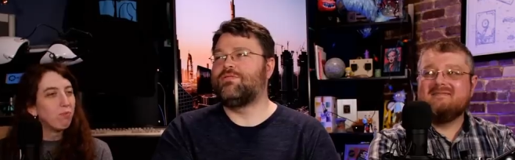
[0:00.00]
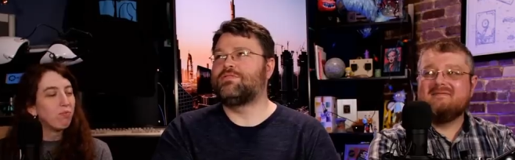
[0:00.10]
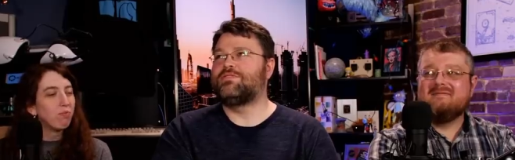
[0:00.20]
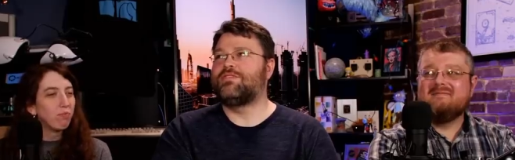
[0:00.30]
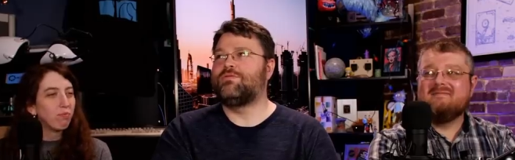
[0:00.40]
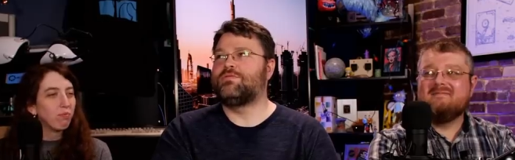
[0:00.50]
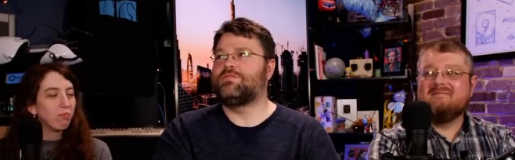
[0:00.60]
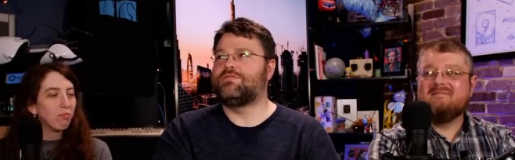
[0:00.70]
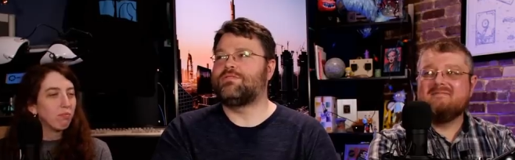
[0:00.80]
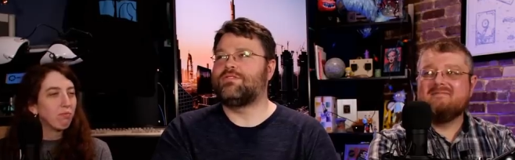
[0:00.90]
Speaker 1: It was. It
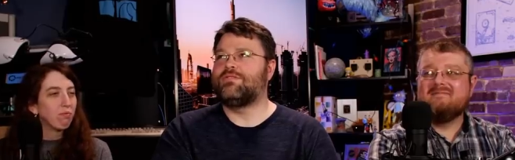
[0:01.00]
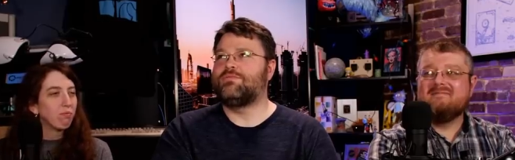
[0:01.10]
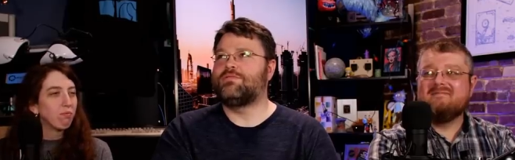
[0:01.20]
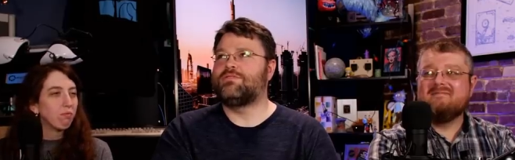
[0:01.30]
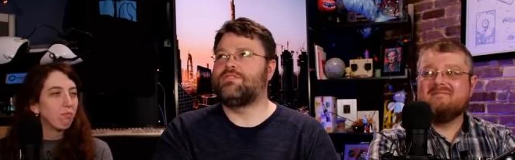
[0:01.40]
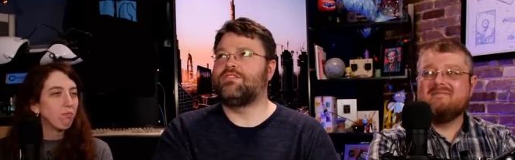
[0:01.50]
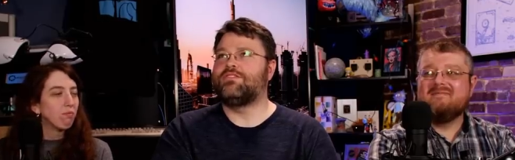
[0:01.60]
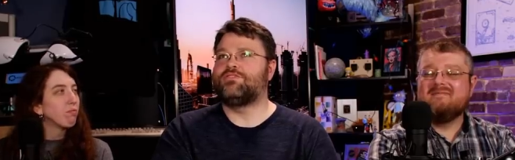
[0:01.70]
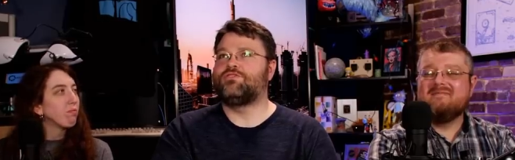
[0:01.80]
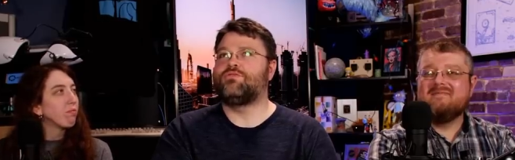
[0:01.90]
was. It was not to
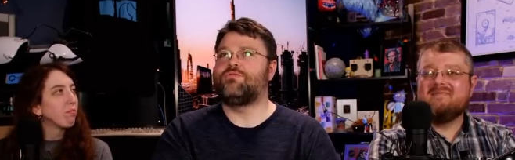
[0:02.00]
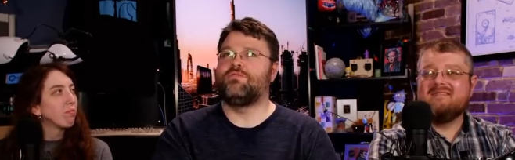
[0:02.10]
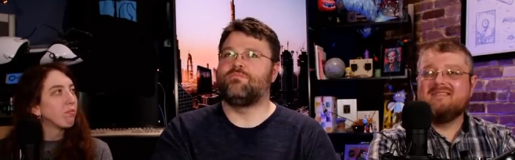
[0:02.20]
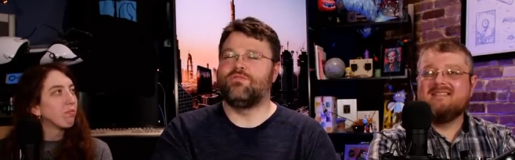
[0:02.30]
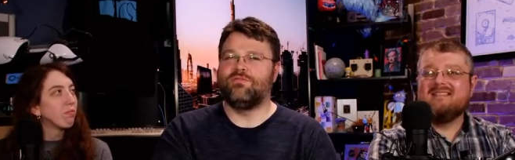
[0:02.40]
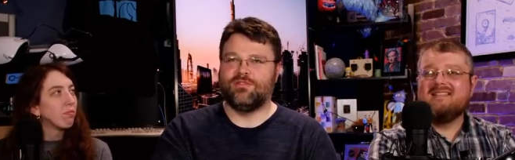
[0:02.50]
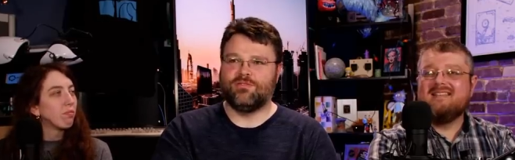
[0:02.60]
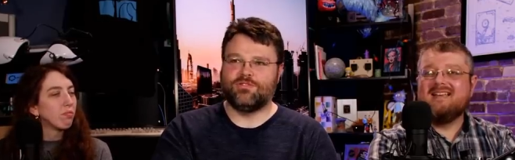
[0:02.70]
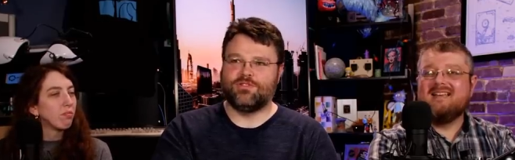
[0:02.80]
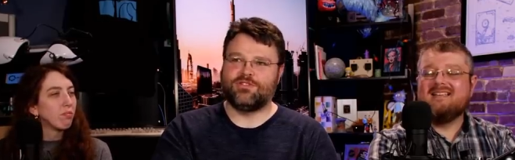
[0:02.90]
destroy the moon. It
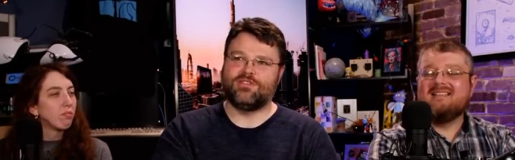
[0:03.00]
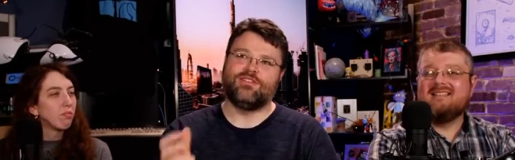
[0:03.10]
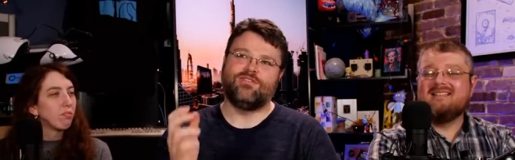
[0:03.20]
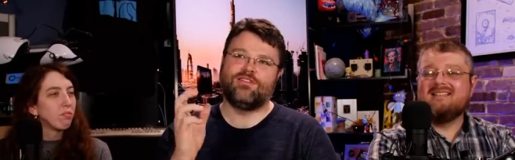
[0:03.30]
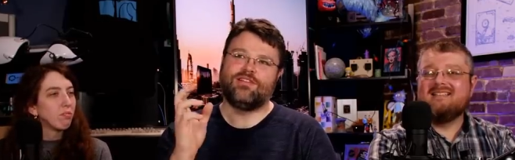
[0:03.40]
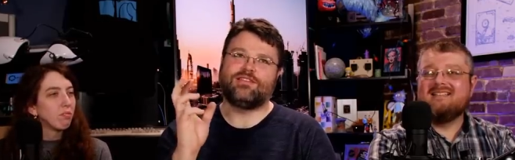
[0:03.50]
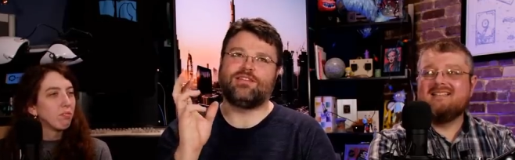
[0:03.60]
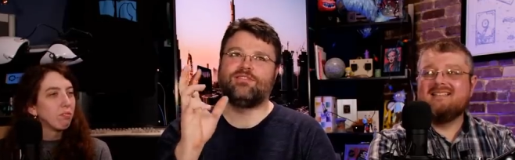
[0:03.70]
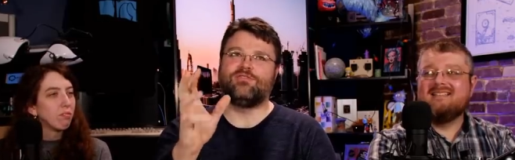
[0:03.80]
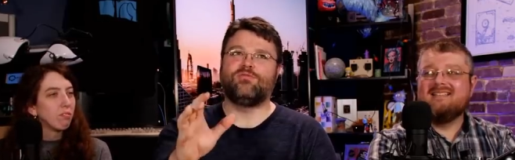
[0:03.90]
was just that you could
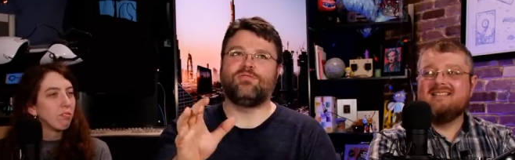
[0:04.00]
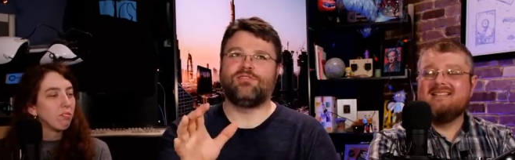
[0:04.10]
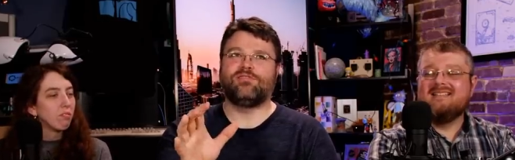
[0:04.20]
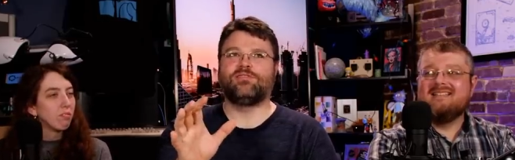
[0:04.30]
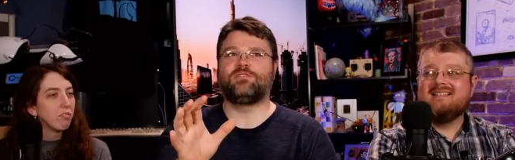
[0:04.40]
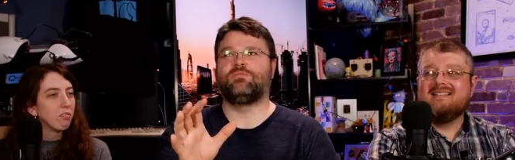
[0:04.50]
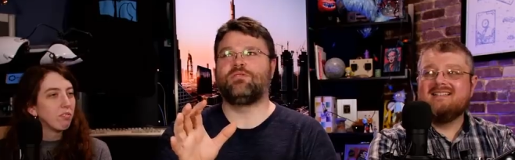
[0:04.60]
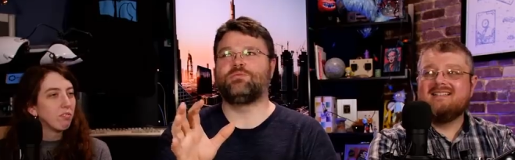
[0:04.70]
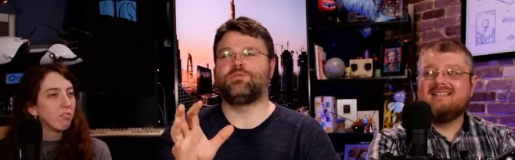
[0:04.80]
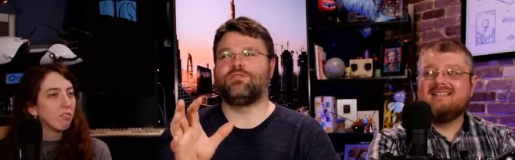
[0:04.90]
see the nuclear
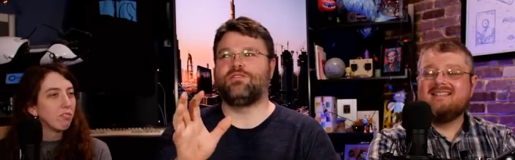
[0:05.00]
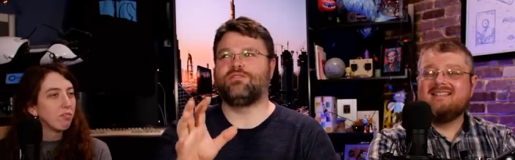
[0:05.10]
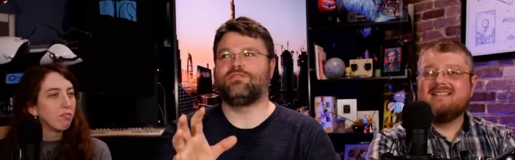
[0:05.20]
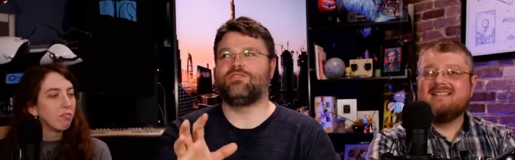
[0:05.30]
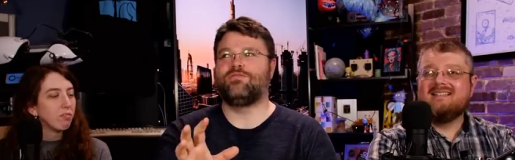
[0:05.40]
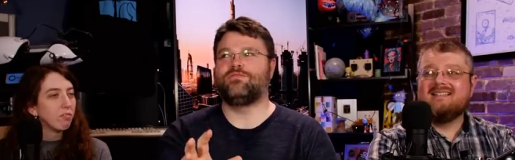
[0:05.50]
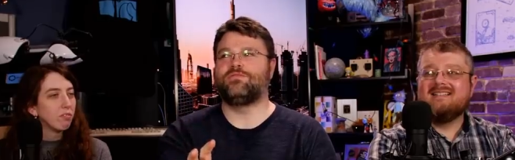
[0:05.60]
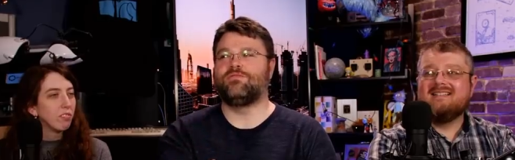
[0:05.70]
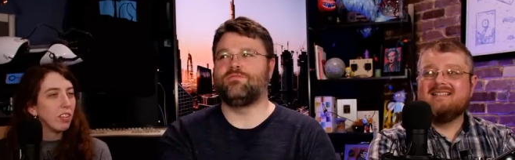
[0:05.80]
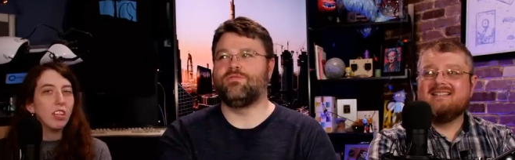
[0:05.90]
explosion on the
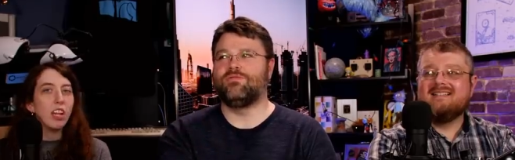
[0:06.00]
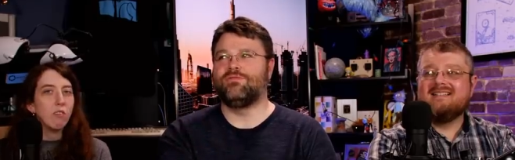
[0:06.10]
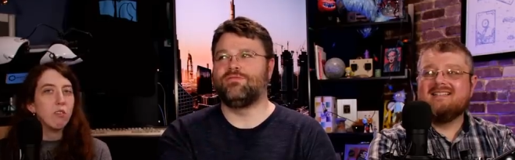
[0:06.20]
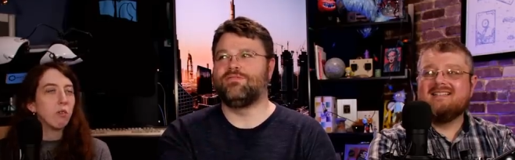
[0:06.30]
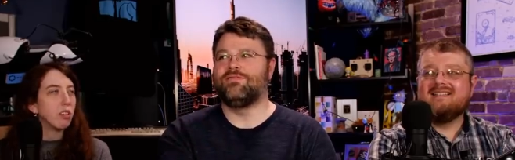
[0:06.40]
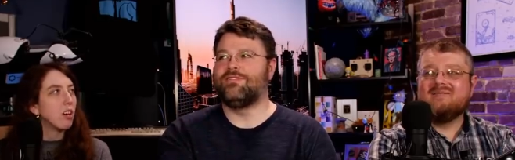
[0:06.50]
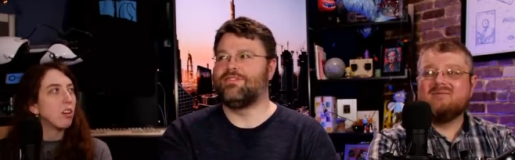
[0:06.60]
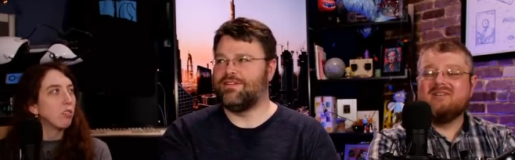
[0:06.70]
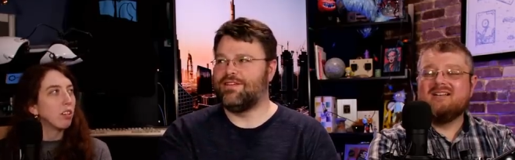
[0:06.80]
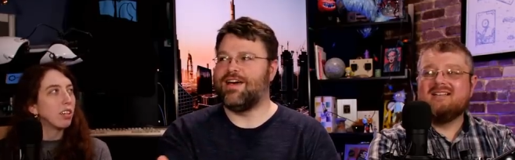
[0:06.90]
surface of the and moon. let everyone
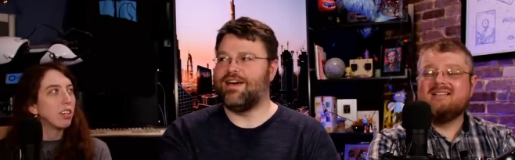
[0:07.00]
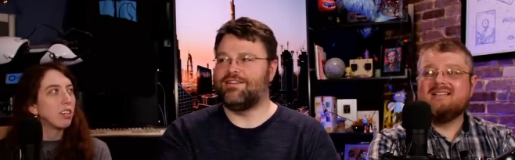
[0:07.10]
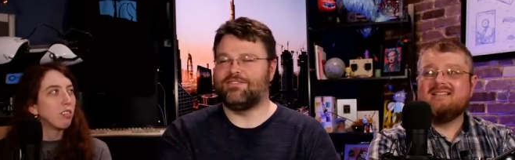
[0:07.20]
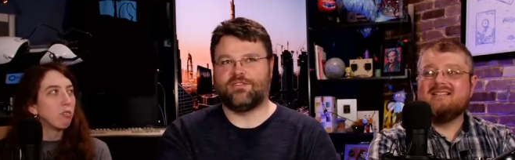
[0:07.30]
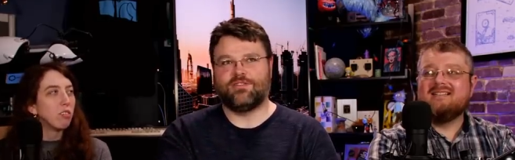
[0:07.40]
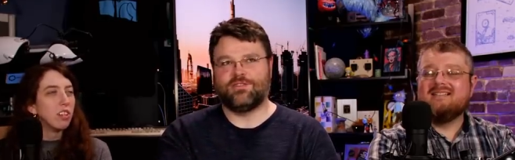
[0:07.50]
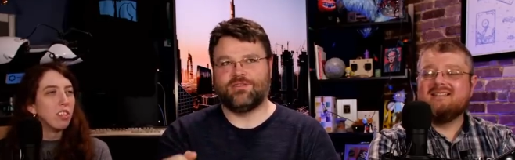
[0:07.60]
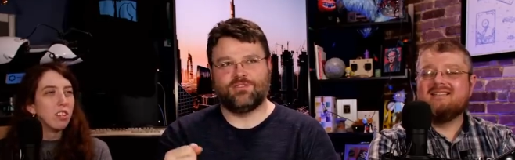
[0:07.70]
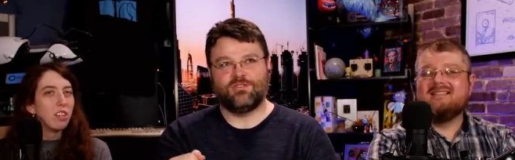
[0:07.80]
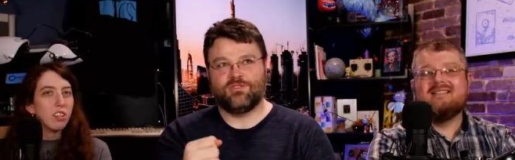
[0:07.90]
know. Right. Yeah, it's like this
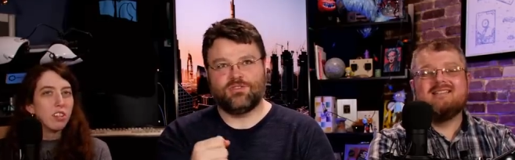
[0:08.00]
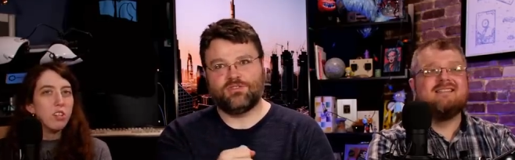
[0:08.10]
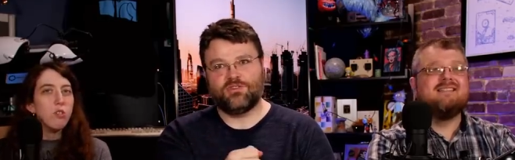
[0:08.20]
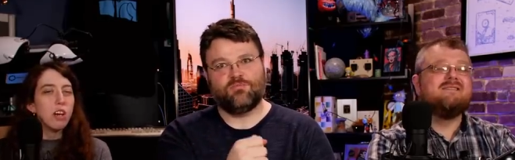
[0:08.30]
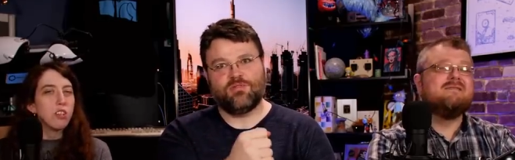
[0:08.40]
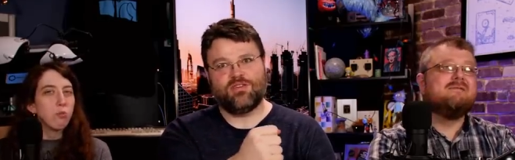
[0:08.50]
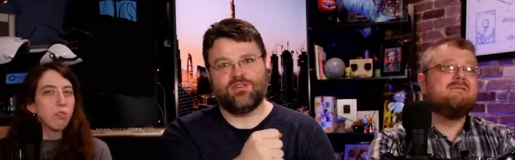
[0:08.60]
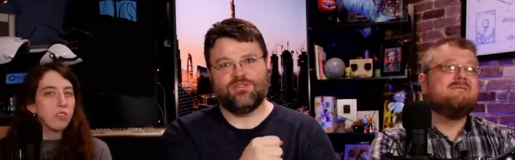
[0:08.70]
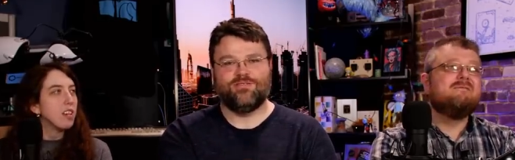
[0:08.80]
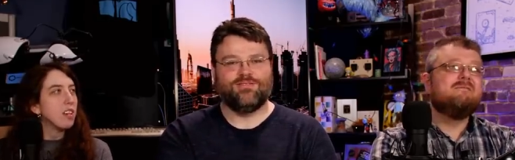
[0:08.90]
is this this US could be
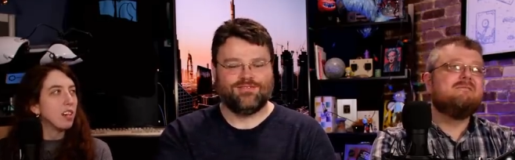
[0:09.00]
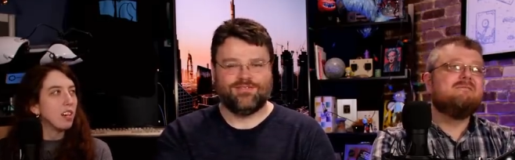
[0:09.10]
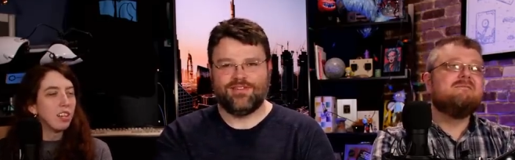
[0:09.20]
was you. here.